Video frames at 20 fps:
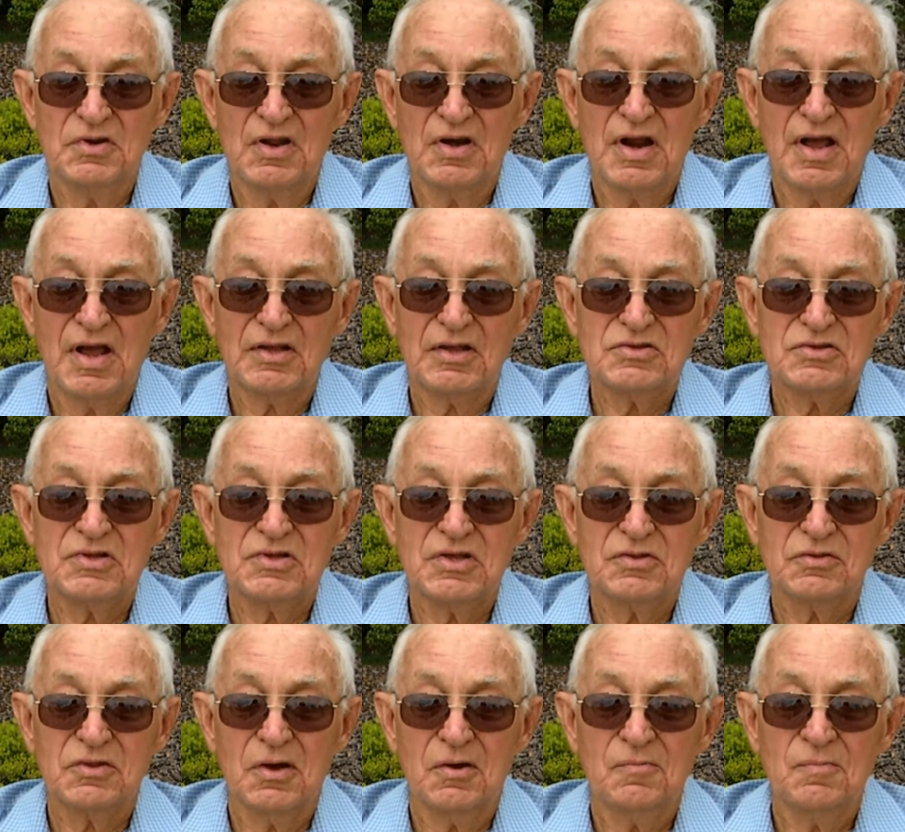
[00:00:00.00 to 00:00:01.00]
And I guess he
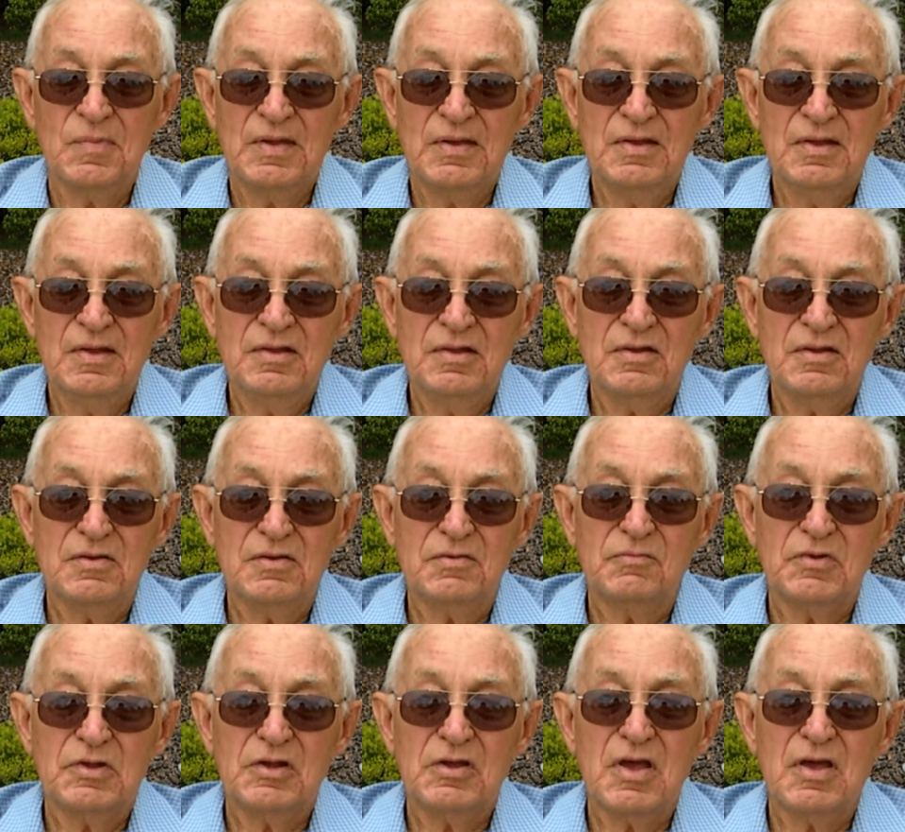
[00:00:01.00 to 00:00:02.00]
thought he
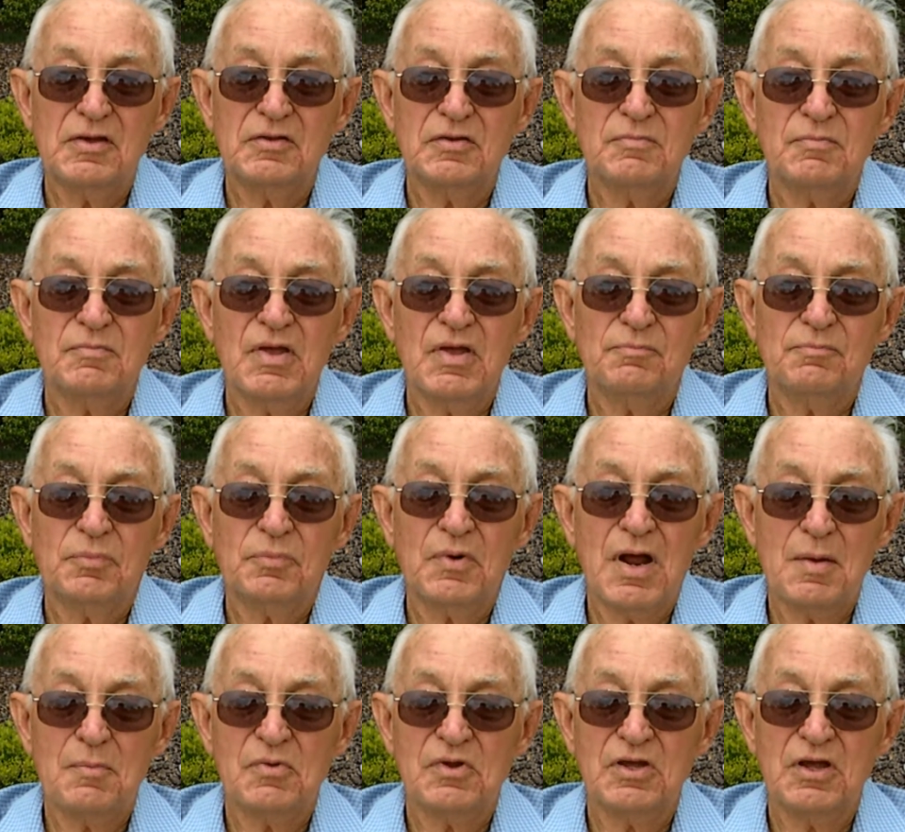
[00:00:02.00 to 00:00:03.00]
could
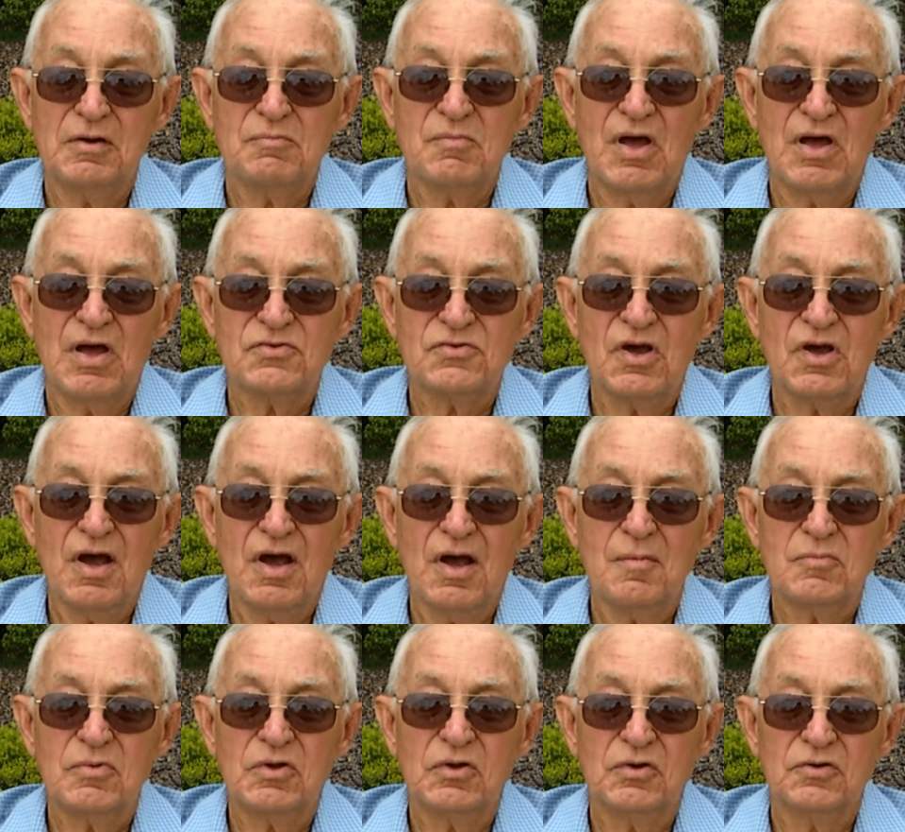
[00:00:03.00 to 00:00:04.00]
probably get my job,
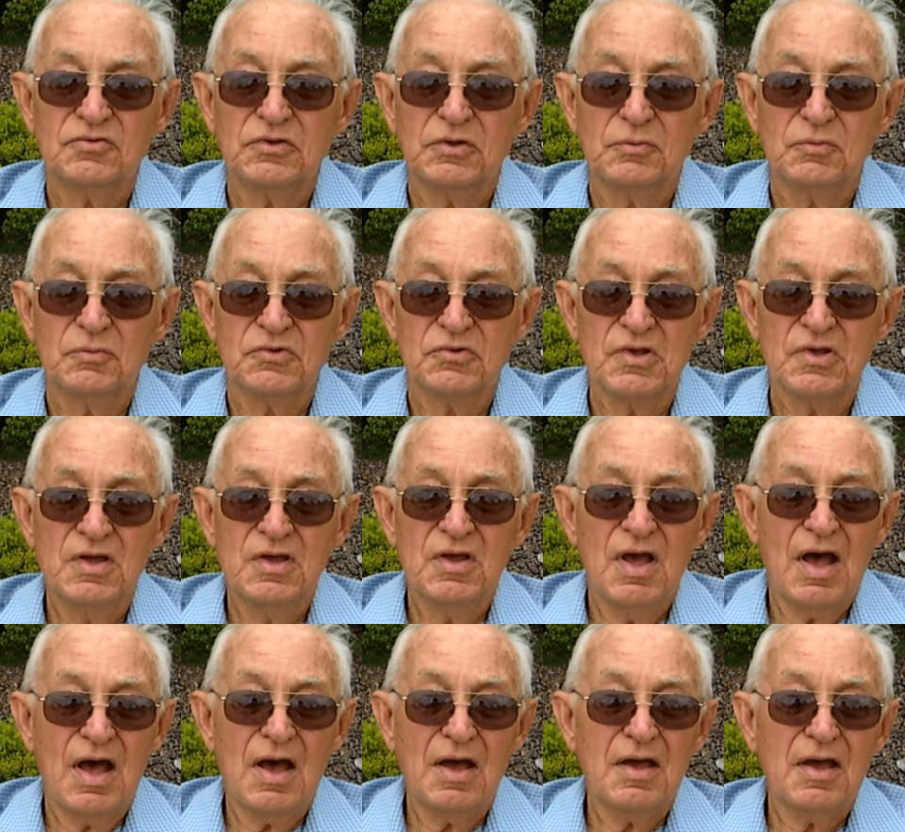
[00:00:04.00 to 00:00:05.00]
because
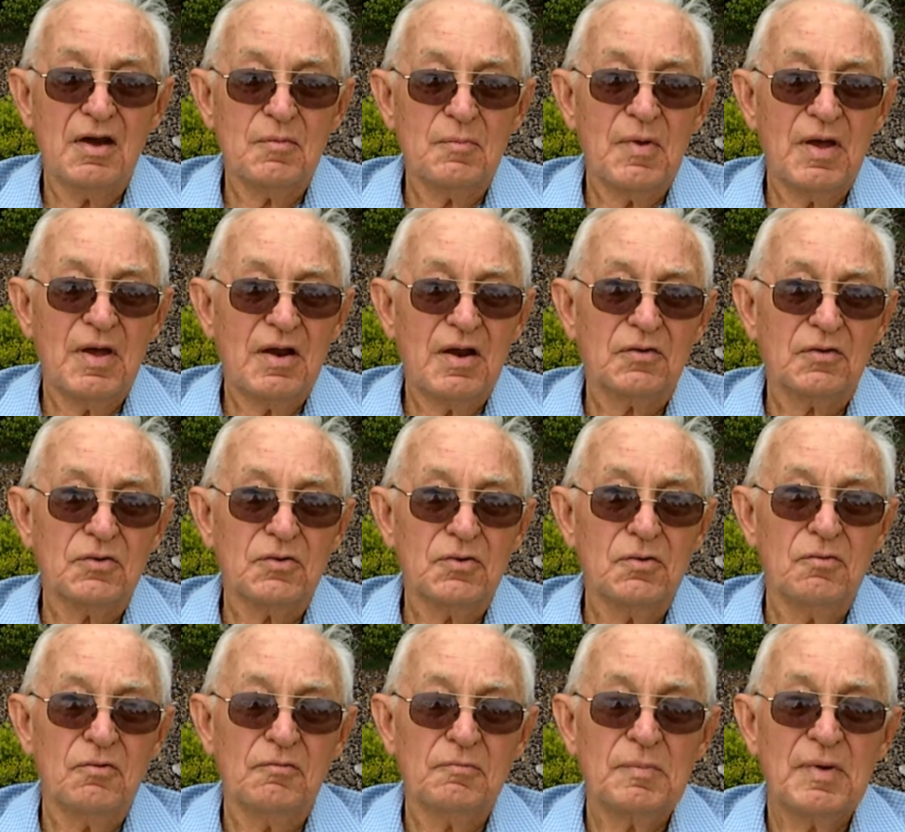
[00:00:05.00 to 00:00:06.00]
I had about a
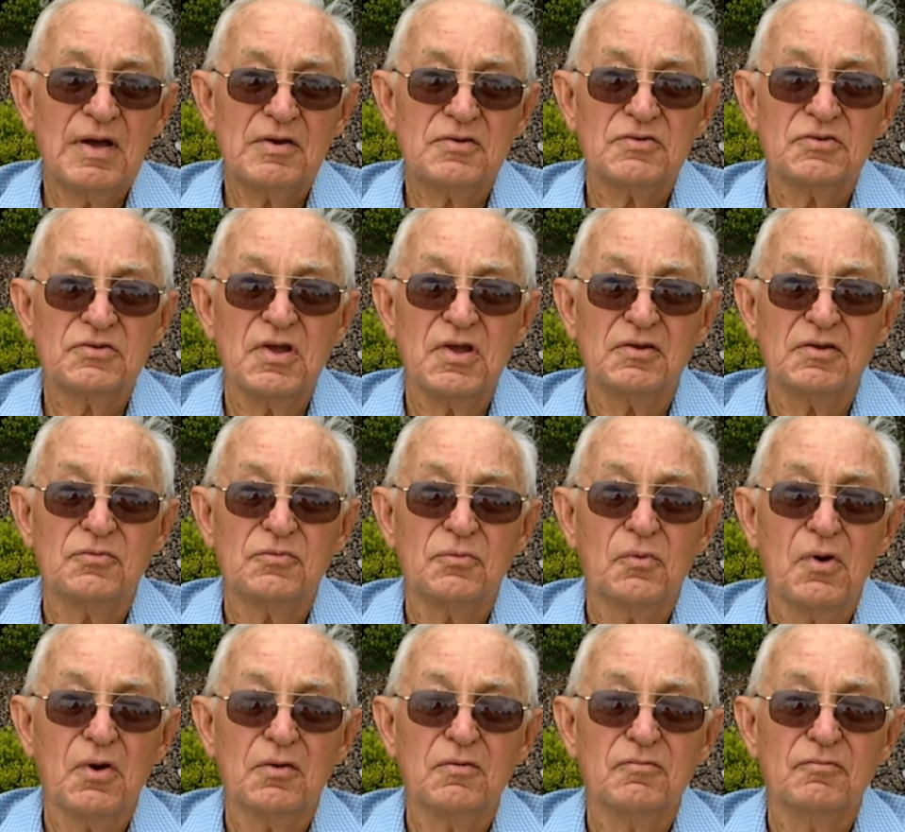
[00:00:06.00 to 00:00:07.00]
crew of about 6
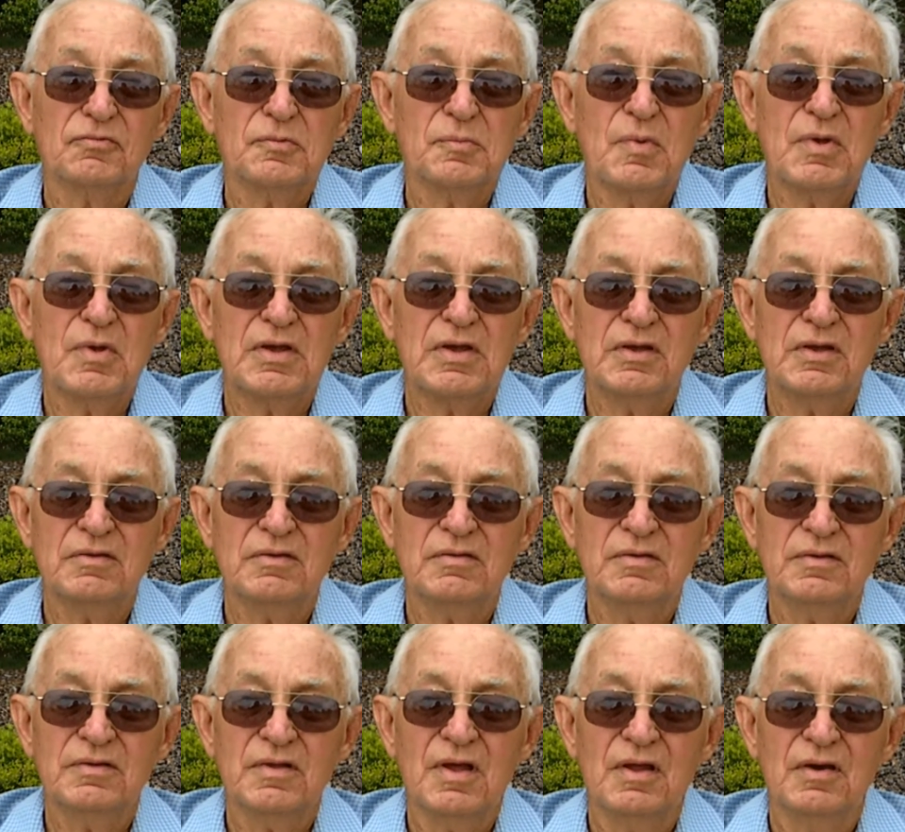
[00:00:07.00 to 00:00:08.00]
working for me,
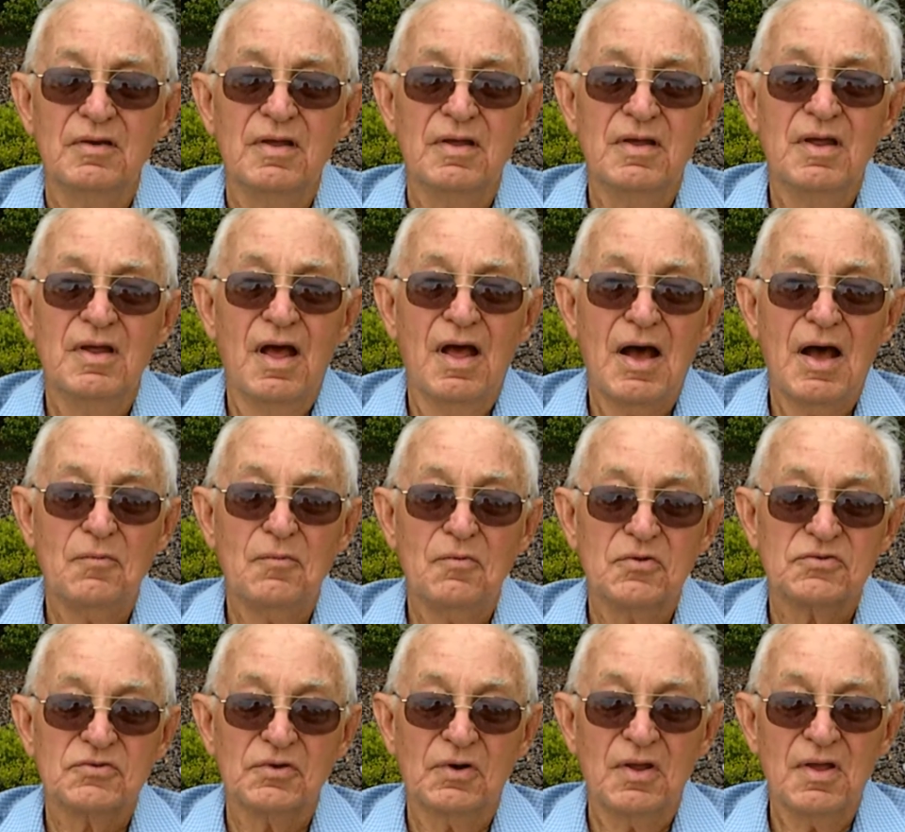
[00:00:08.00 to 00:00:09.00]
and I
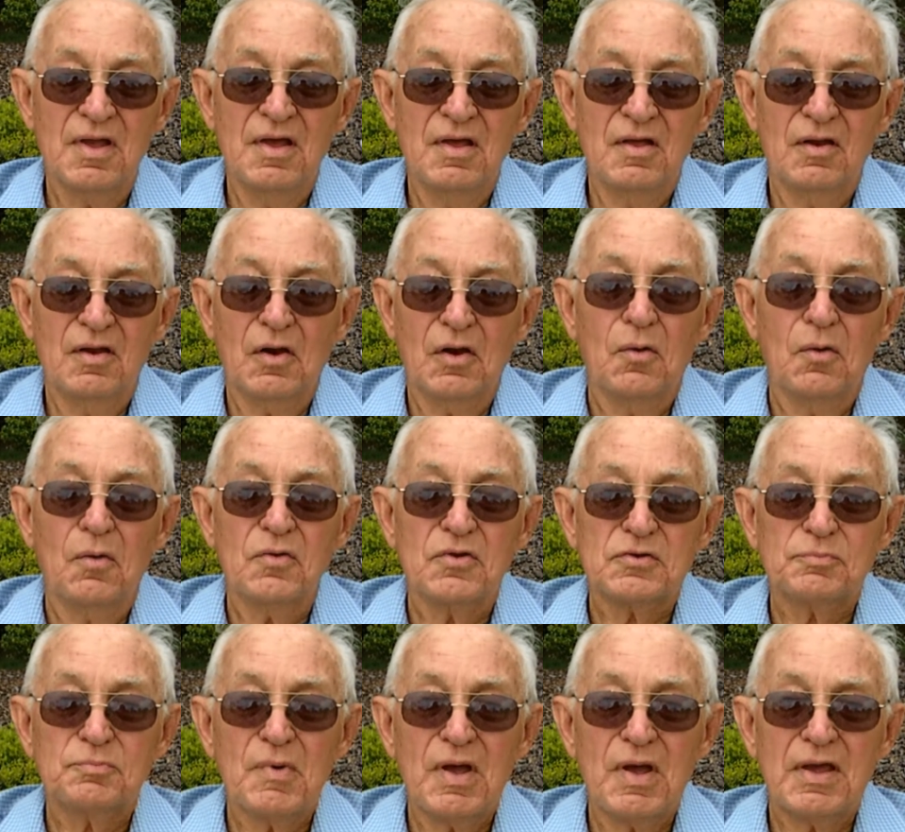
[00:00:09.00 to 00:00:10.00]
was the
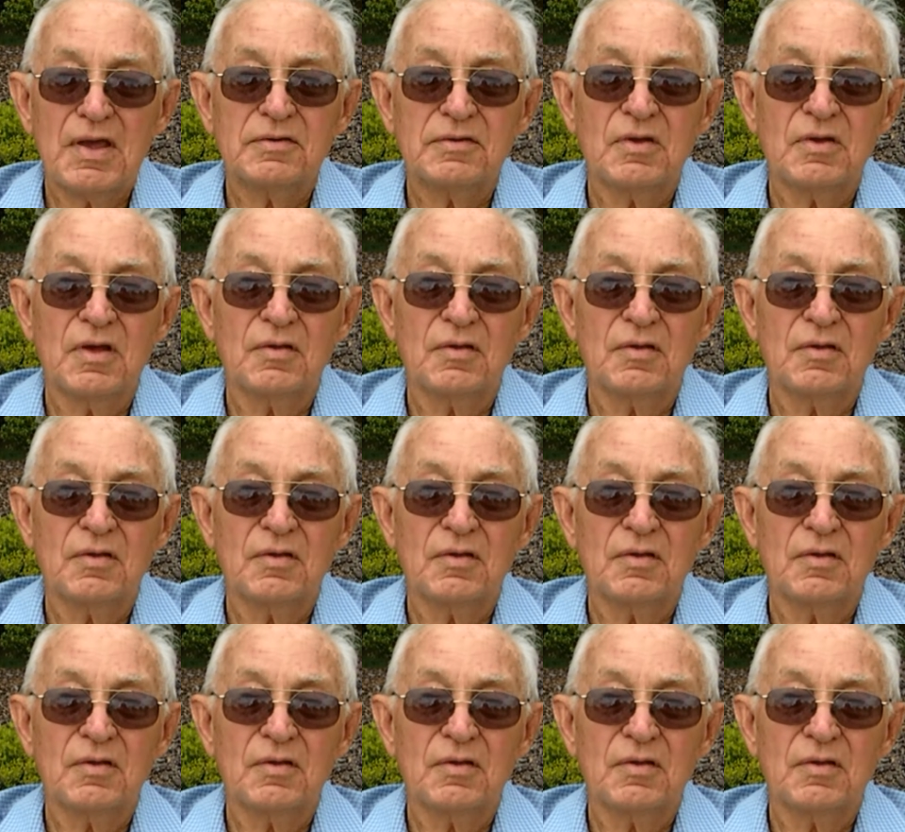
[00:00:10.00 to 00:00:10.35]
lowest mate.